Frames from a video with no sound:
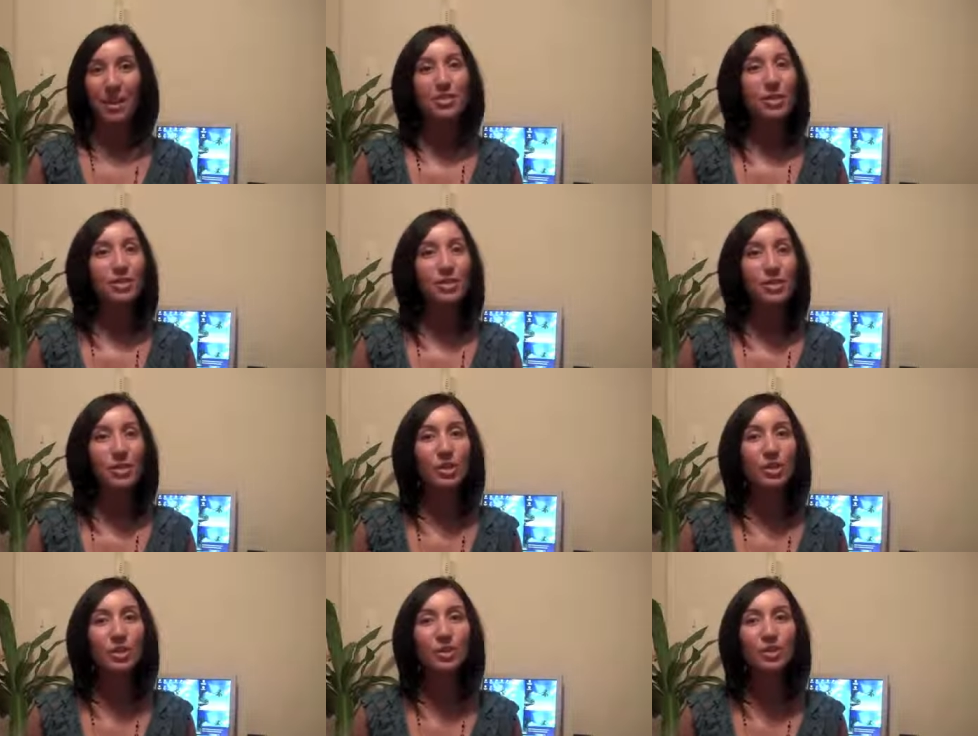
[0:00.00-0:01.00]
There is a
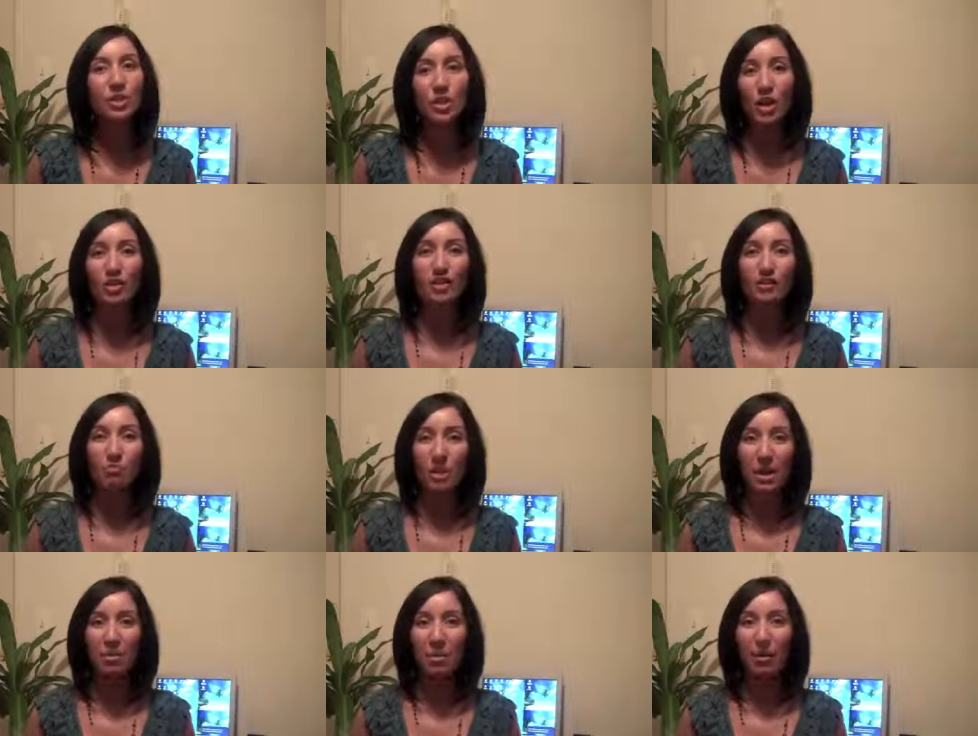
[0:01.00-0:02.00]
huge target of
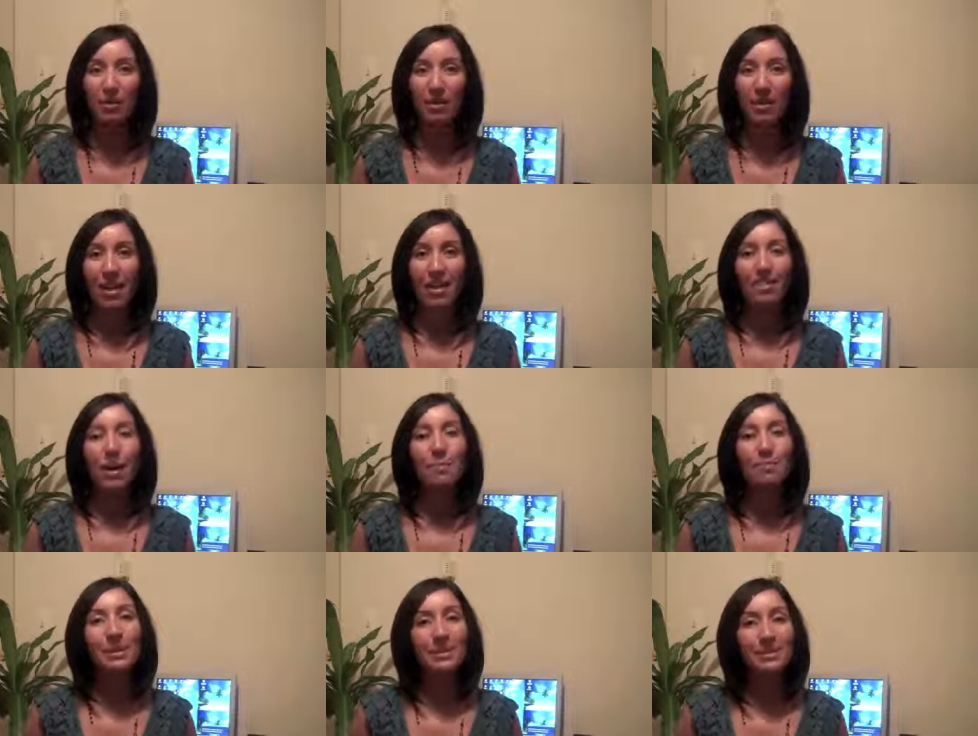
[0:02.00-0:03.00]
people that
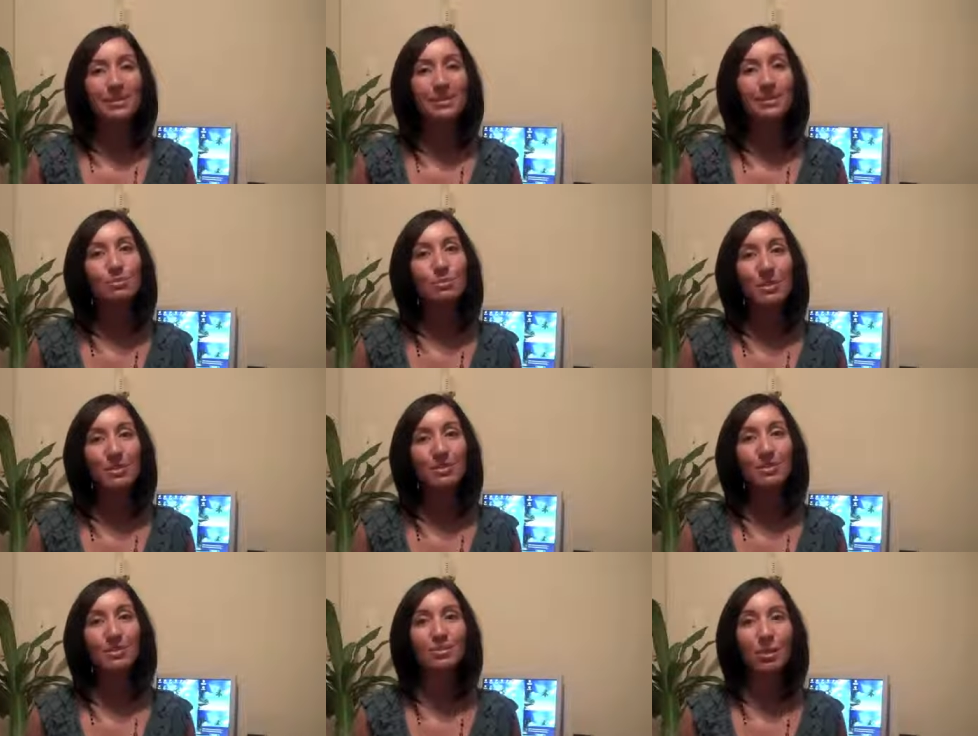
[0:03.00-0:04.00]
businesses miss
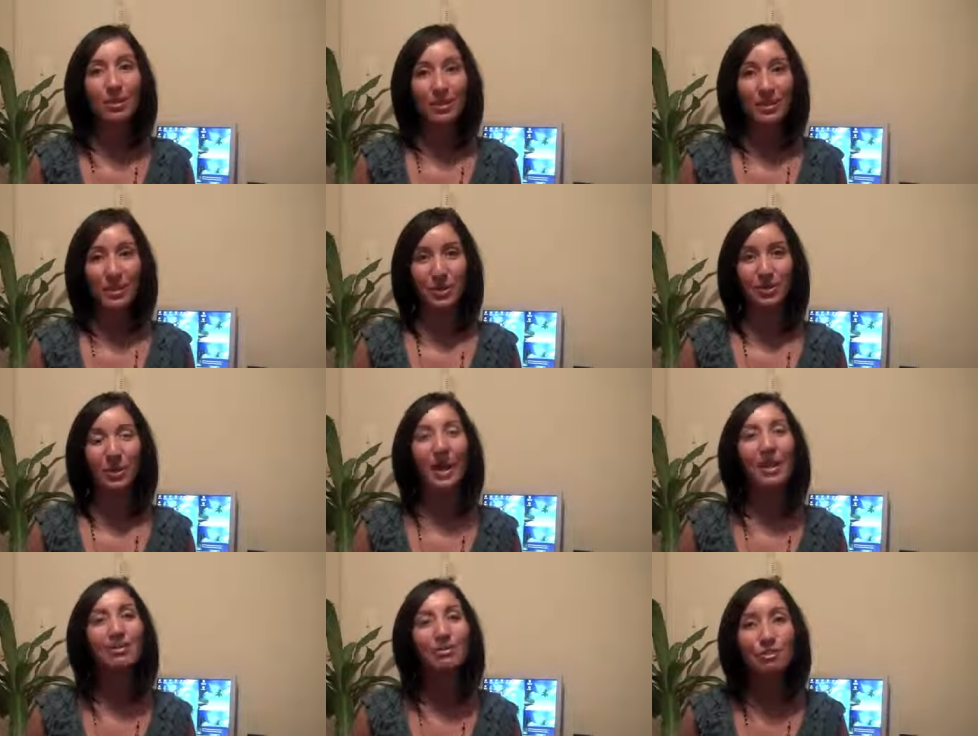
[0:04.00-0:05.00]
to market to
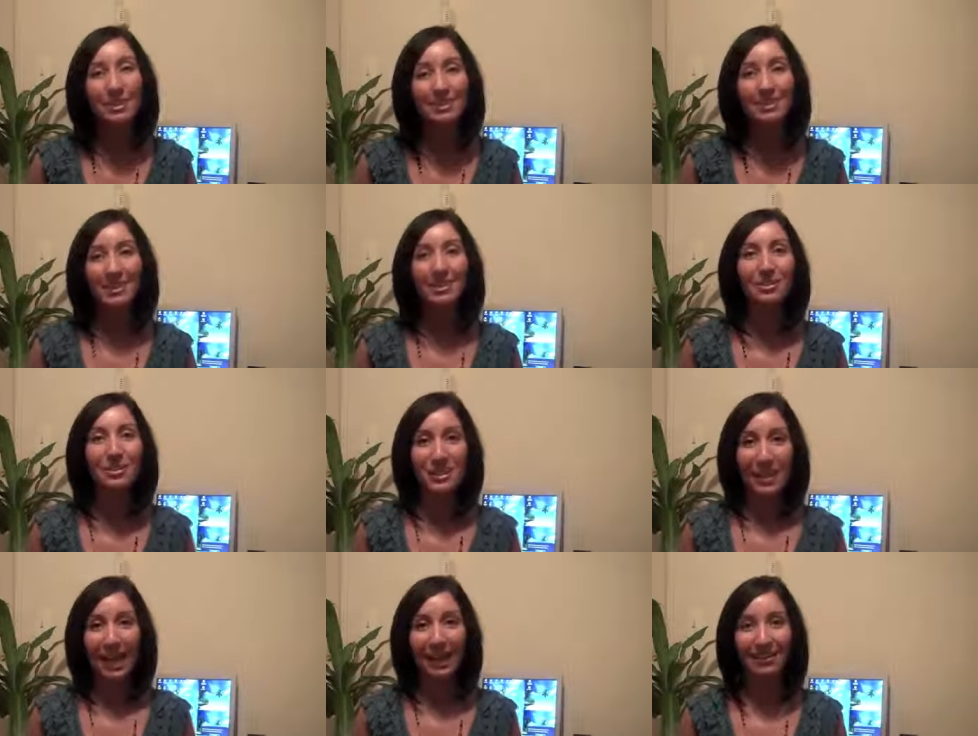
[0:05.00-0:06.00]
every single
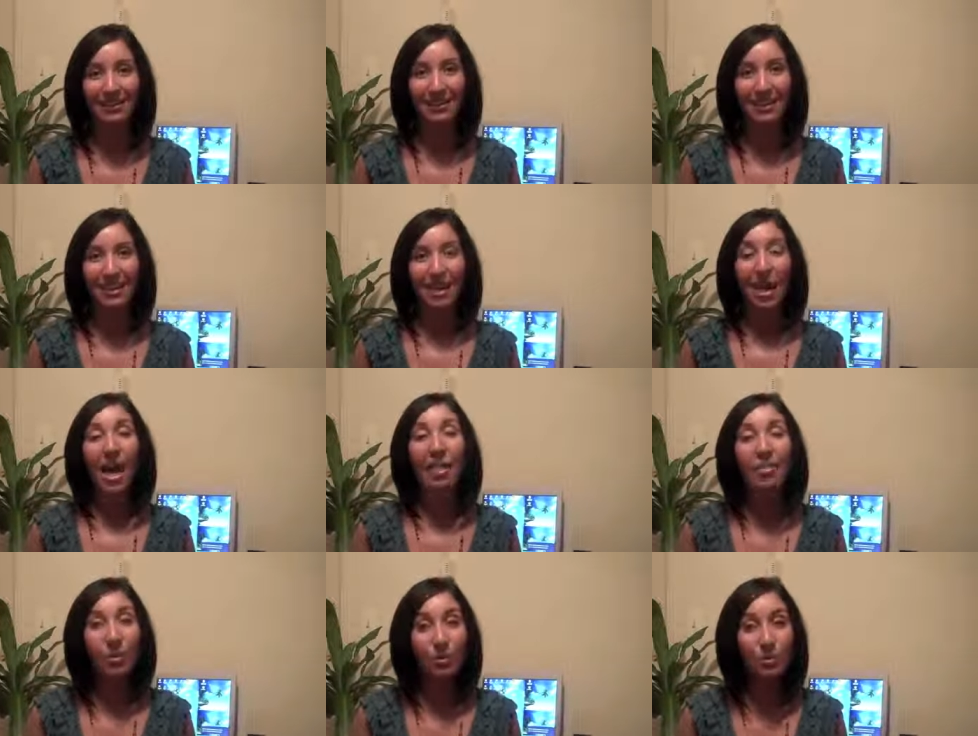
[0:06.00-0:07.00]
day.
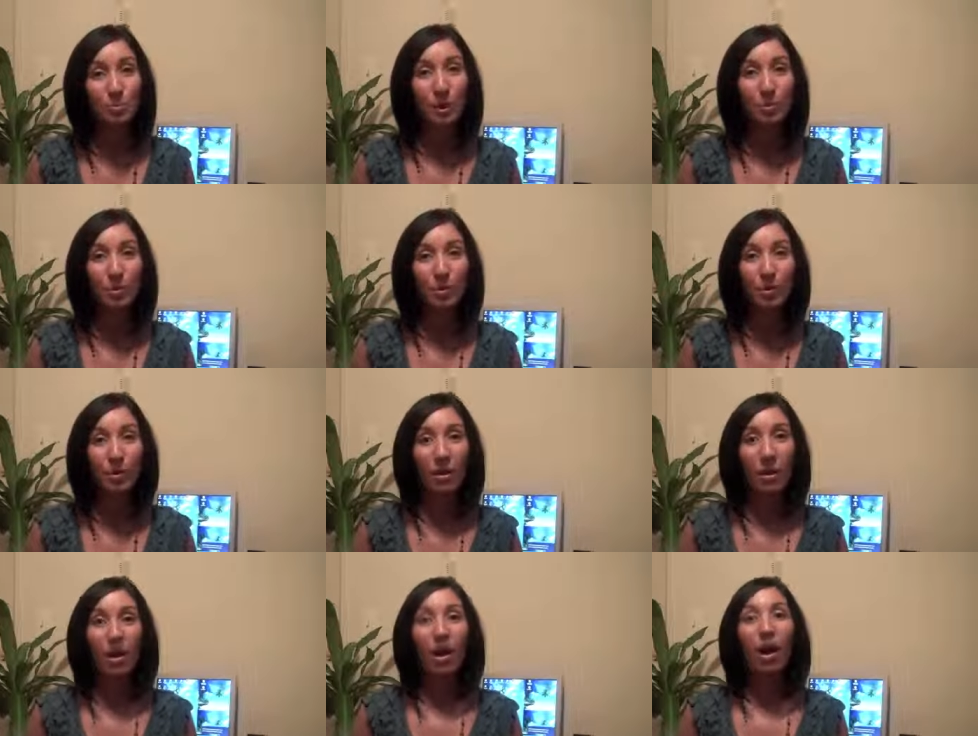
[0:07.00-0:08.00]
And those people
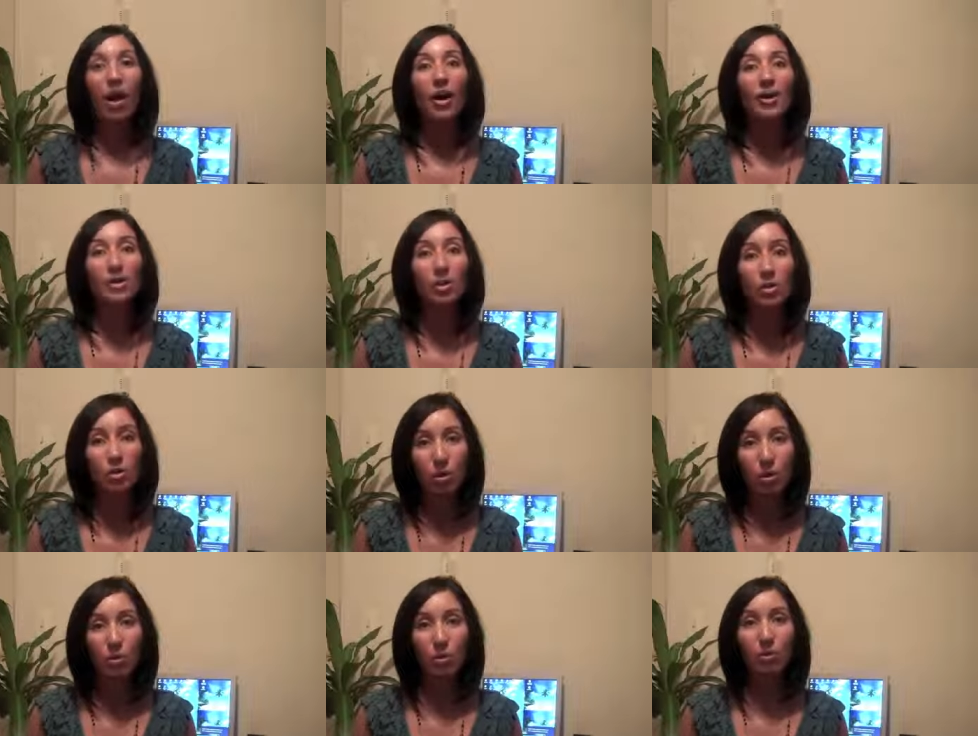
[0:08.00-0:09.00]
are your
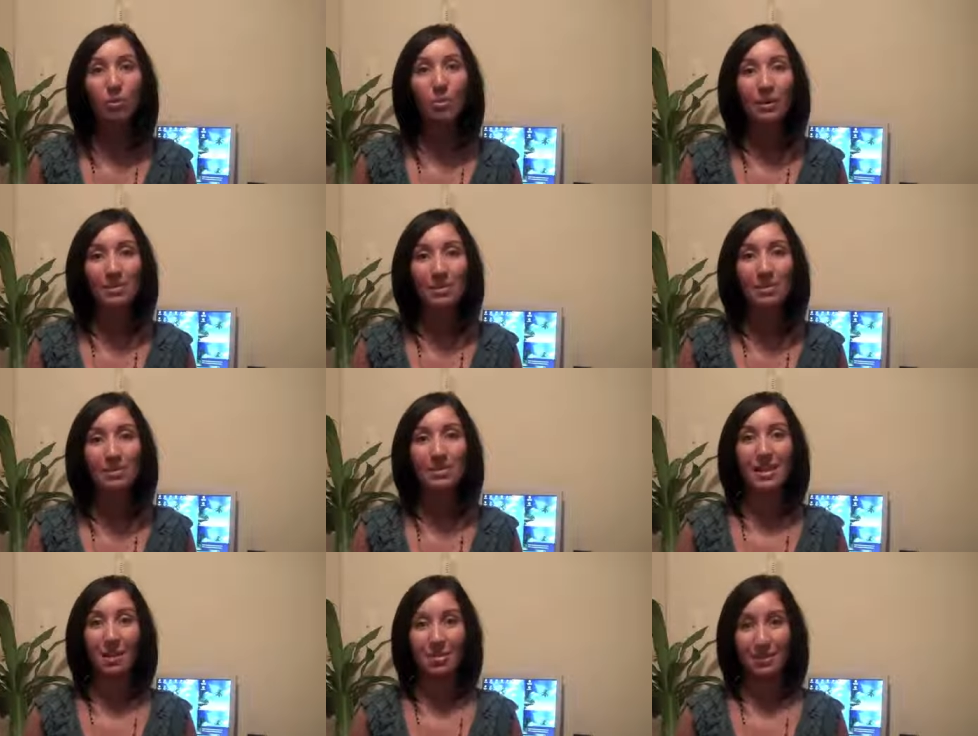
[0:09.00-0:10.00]
local business
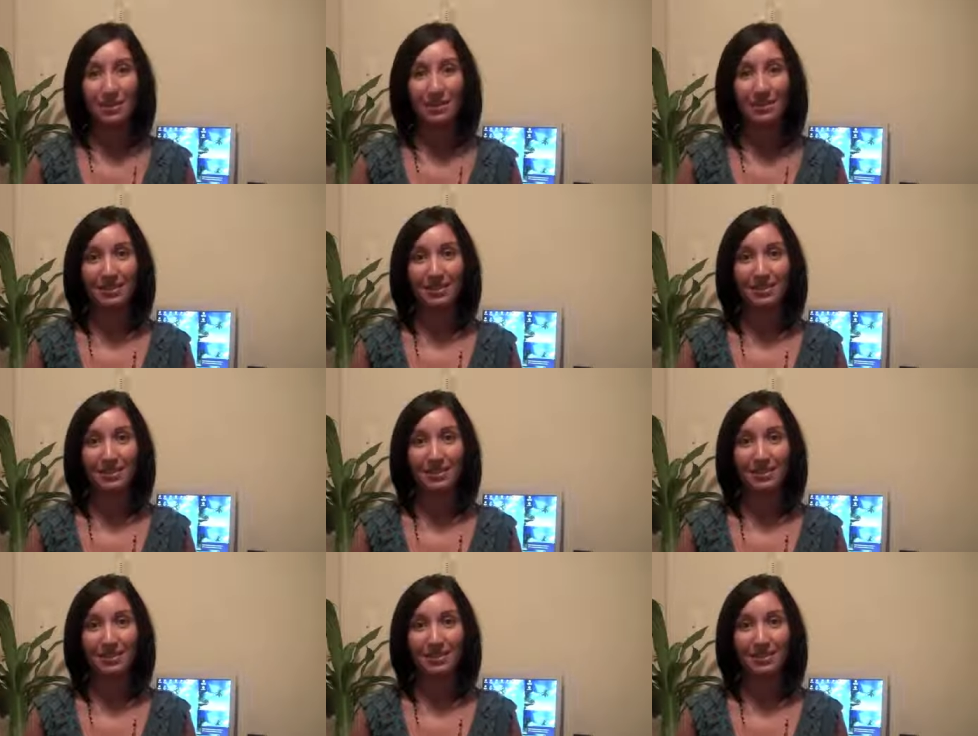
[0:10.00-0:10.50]
neighbors.